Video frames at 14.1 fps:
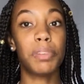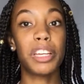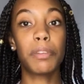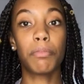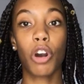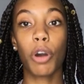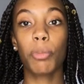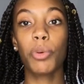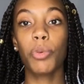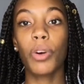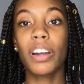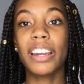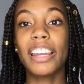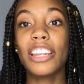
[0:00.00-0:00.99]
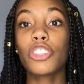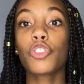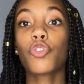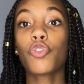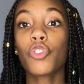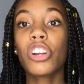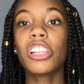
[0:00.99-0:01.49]
big marble one, and it's
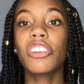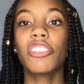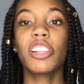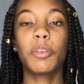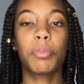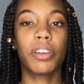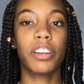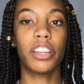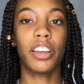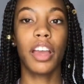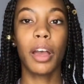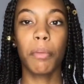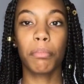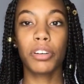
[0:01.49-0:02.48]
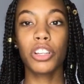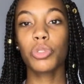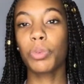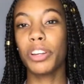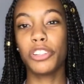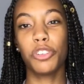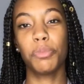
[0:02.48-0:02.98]
really, really pretty, but
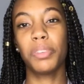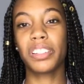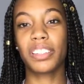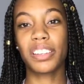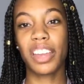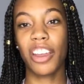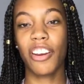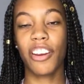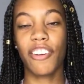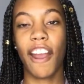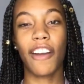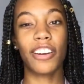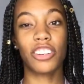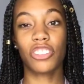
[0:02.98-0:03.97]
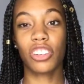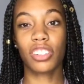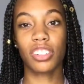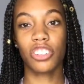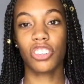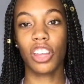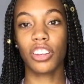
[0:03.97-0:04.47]
it's way too big to carry around. It's just
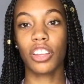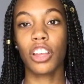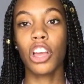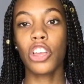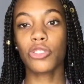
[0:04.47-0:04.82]
an agenda.